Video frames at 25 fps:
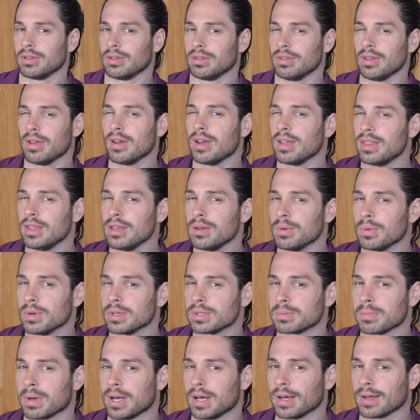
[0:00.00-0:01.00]
No, I think it
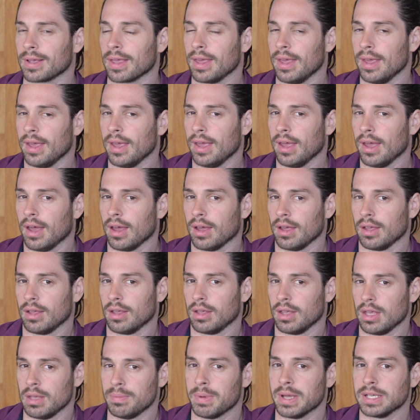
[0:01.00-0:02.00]
was Mark.
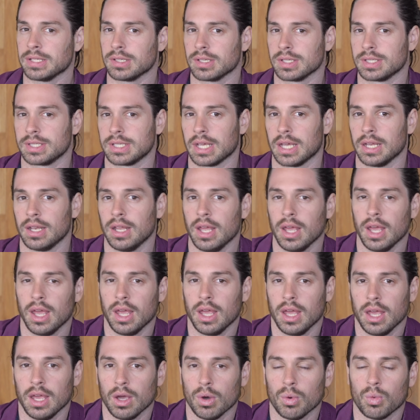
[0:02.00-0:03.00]
He basically said,
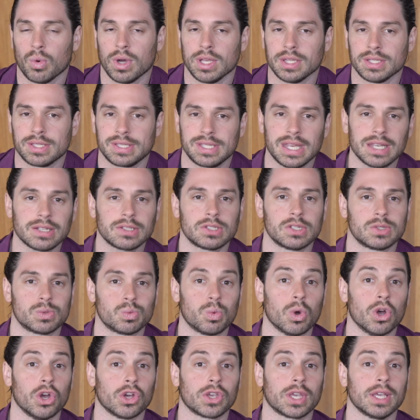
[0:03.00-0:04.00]
when sex is
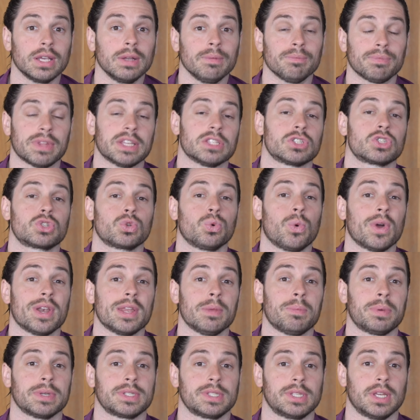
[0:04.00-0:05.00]
working, it's
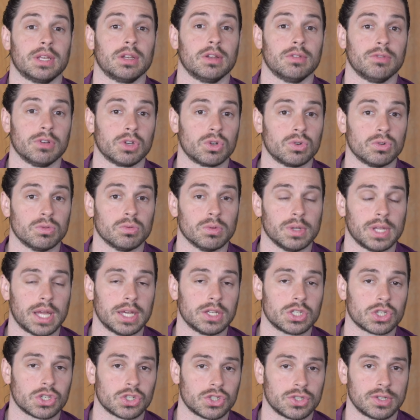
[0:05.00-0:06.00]
20% of a good
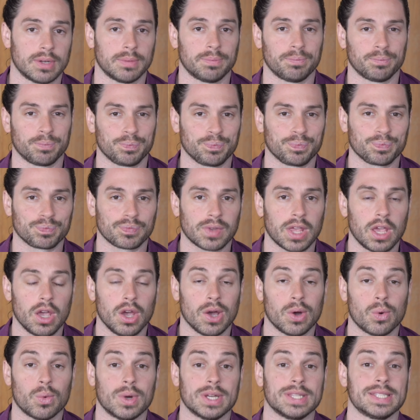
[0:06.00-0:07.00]
relationship.
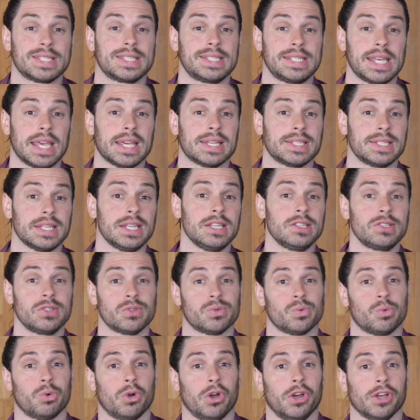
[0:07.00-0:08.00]
When sex
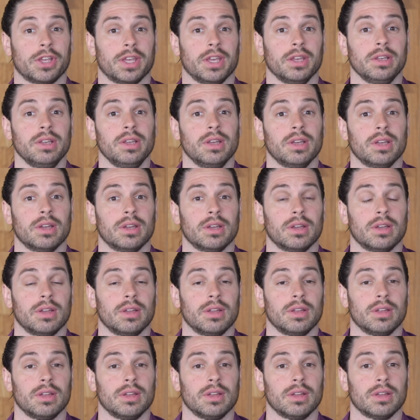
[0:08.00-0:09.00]
isn't working,
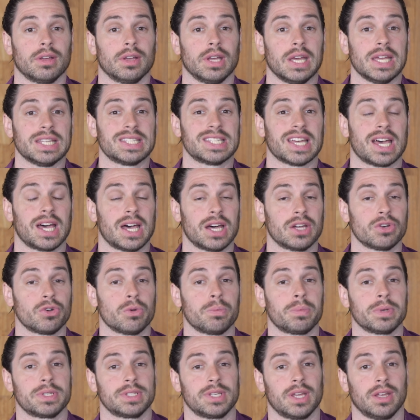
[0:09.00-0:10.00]
it's
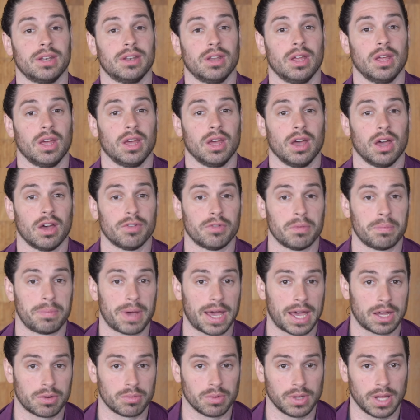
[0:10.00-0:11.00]
100% of a
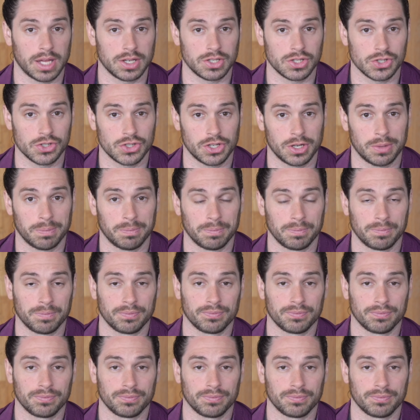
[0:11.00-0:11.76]
bad relationship.